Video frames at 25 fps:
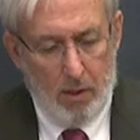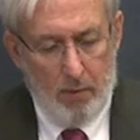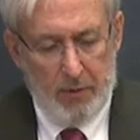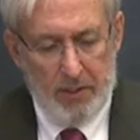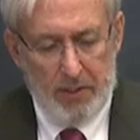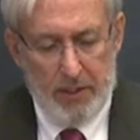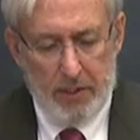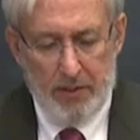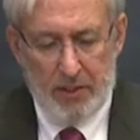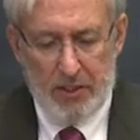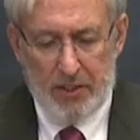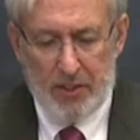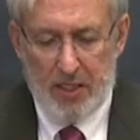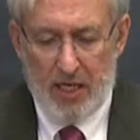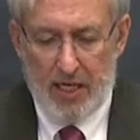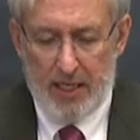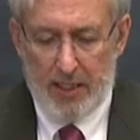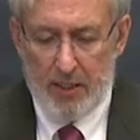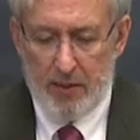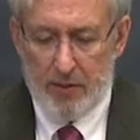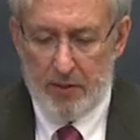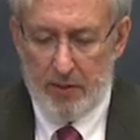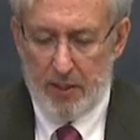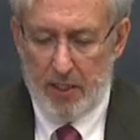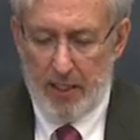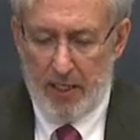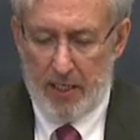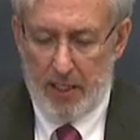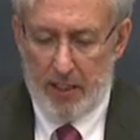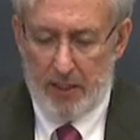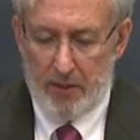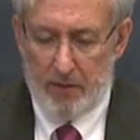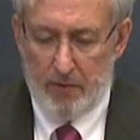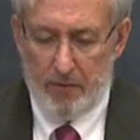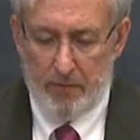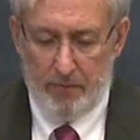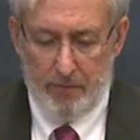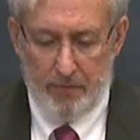But then the second
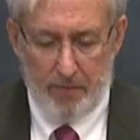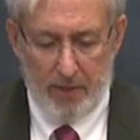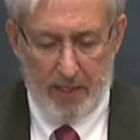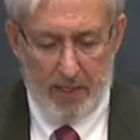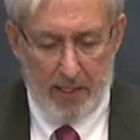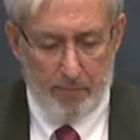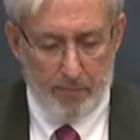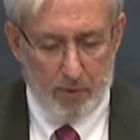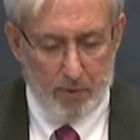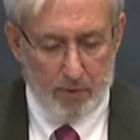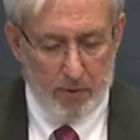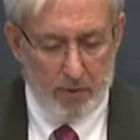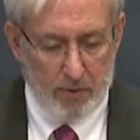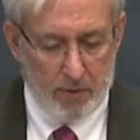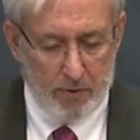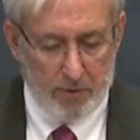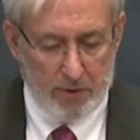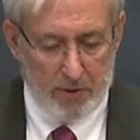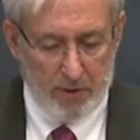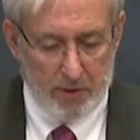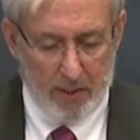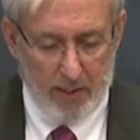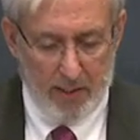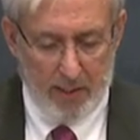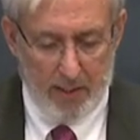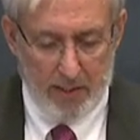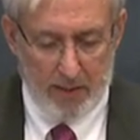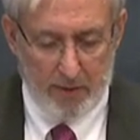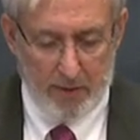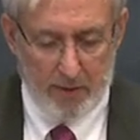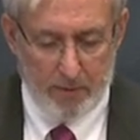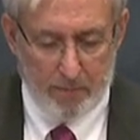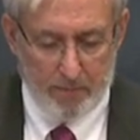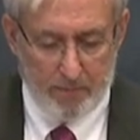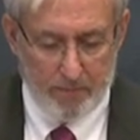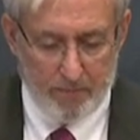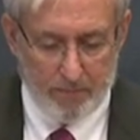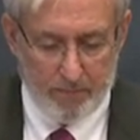thing Weber said
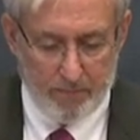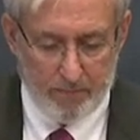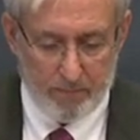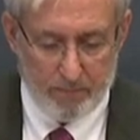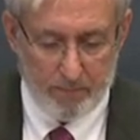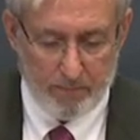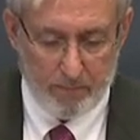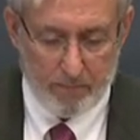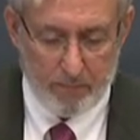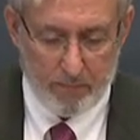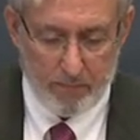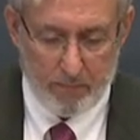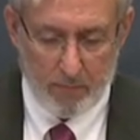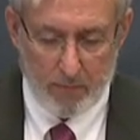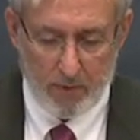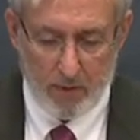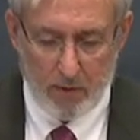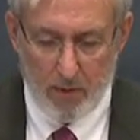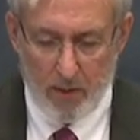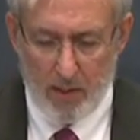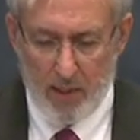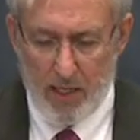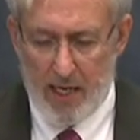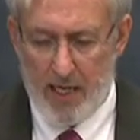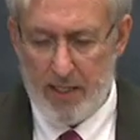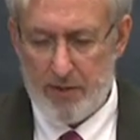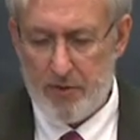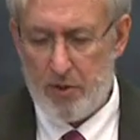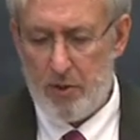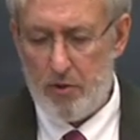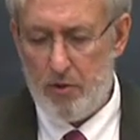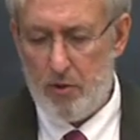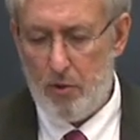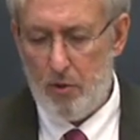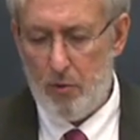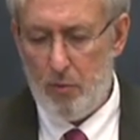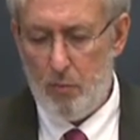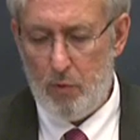has to
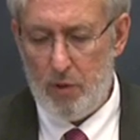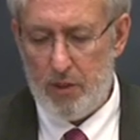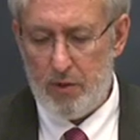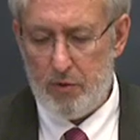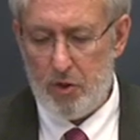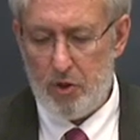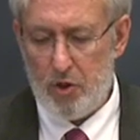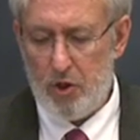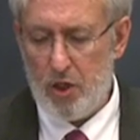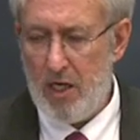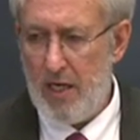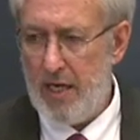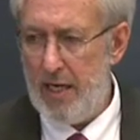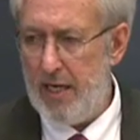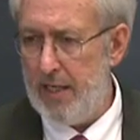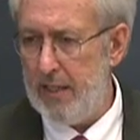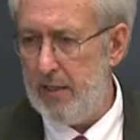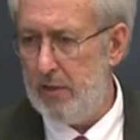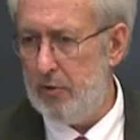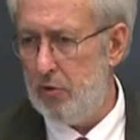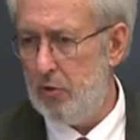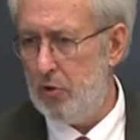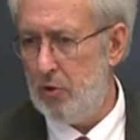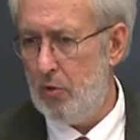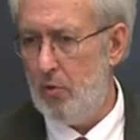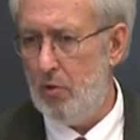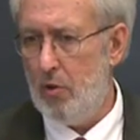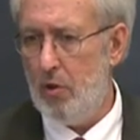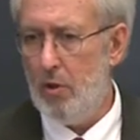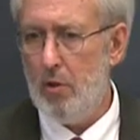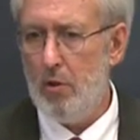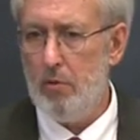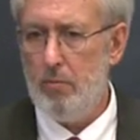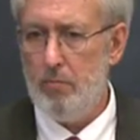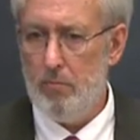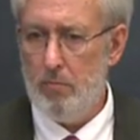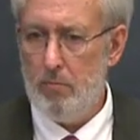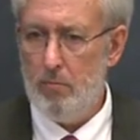do with change
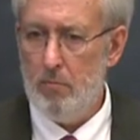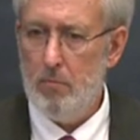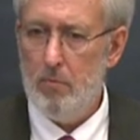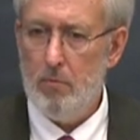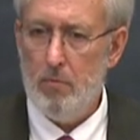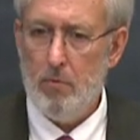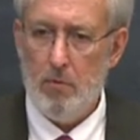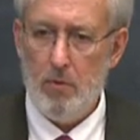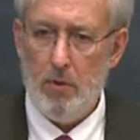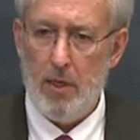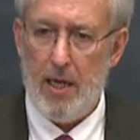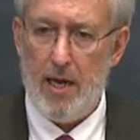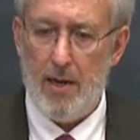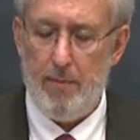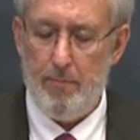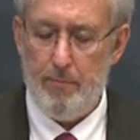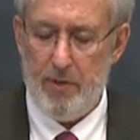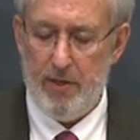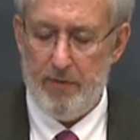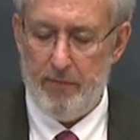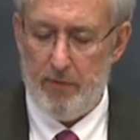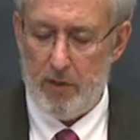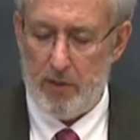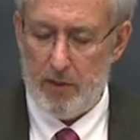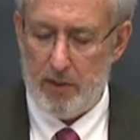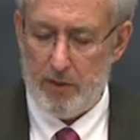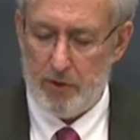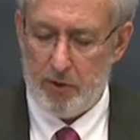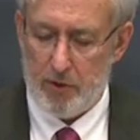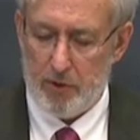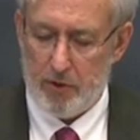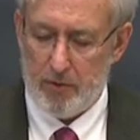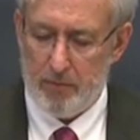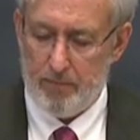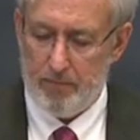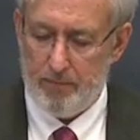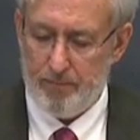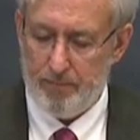or
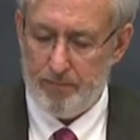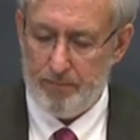ambivalence.